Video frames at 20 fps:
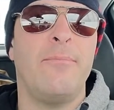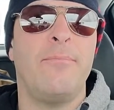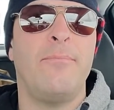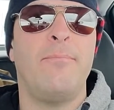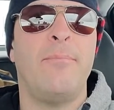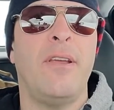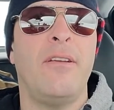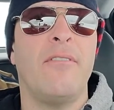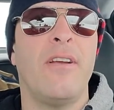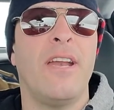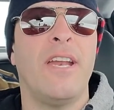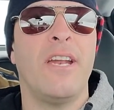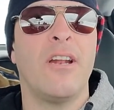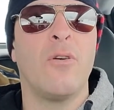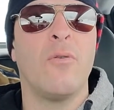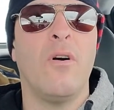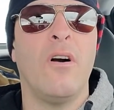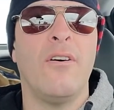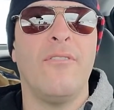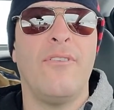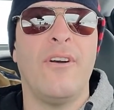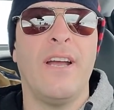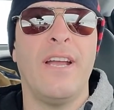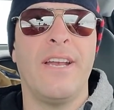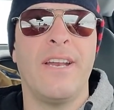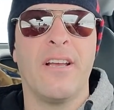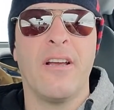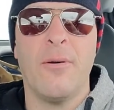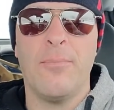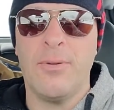be ready to qualify
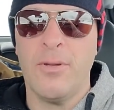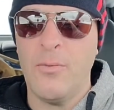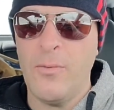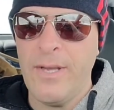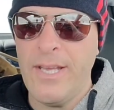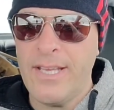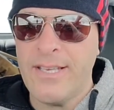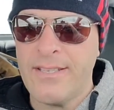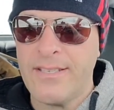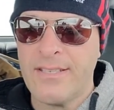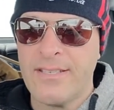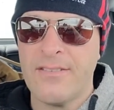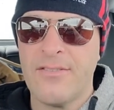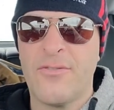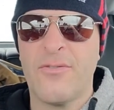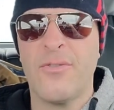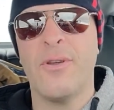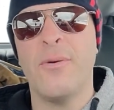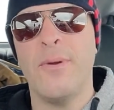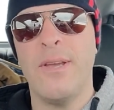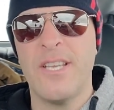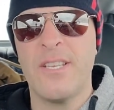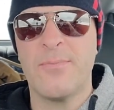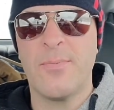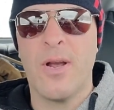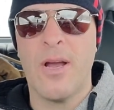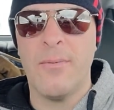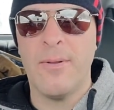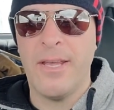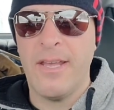in a couple of weeks. 3 weeks
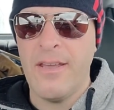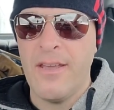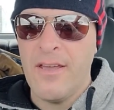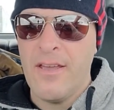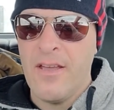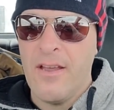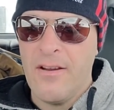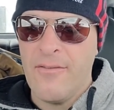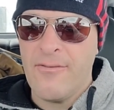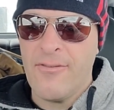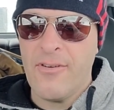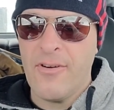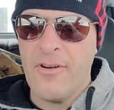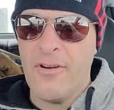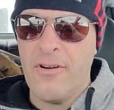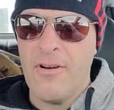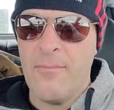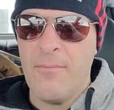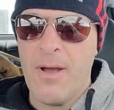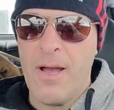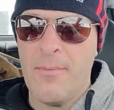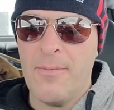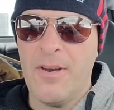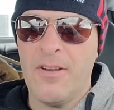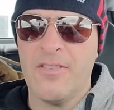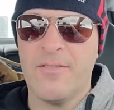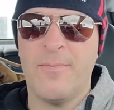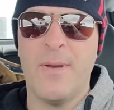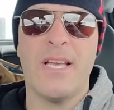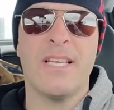probably for Mama
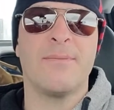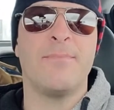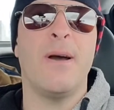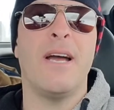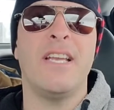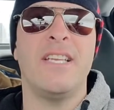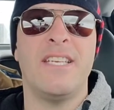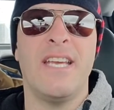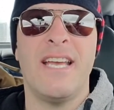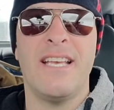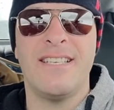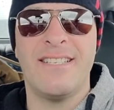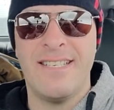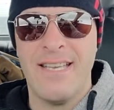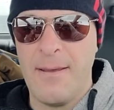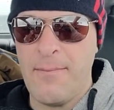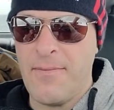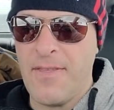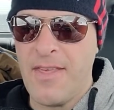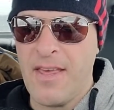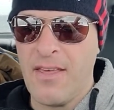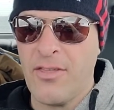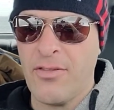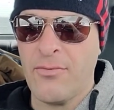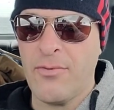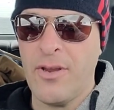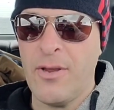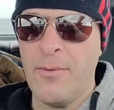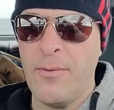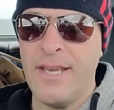Knows Best. My Jazz, same thing,
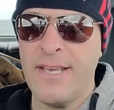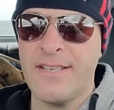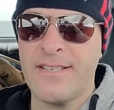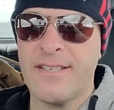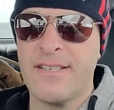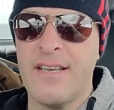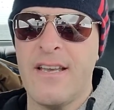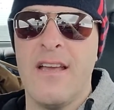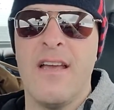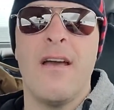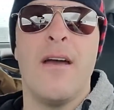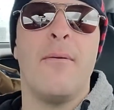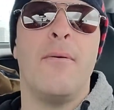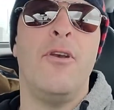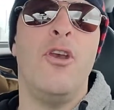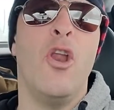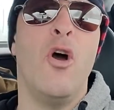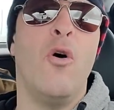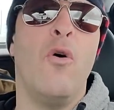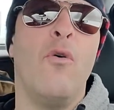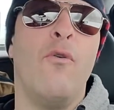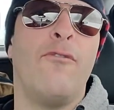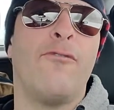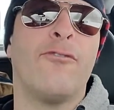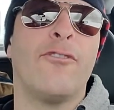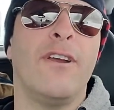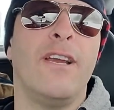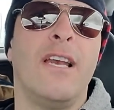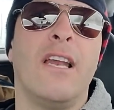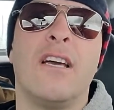3 weeks. No
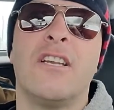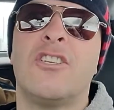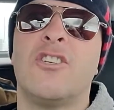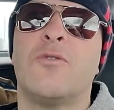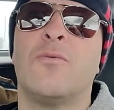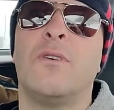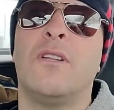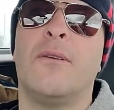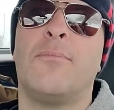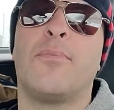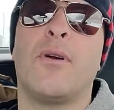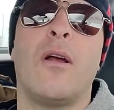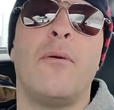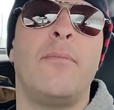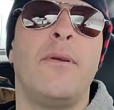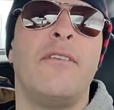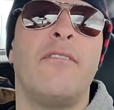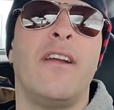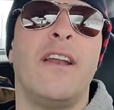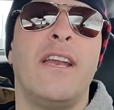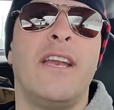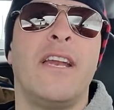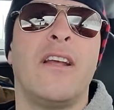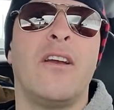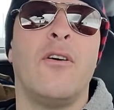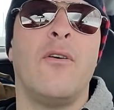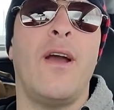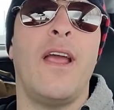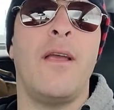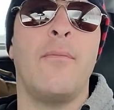Free Lunch will probably be ready to
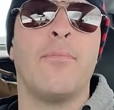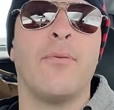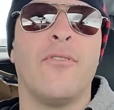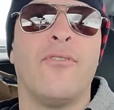go April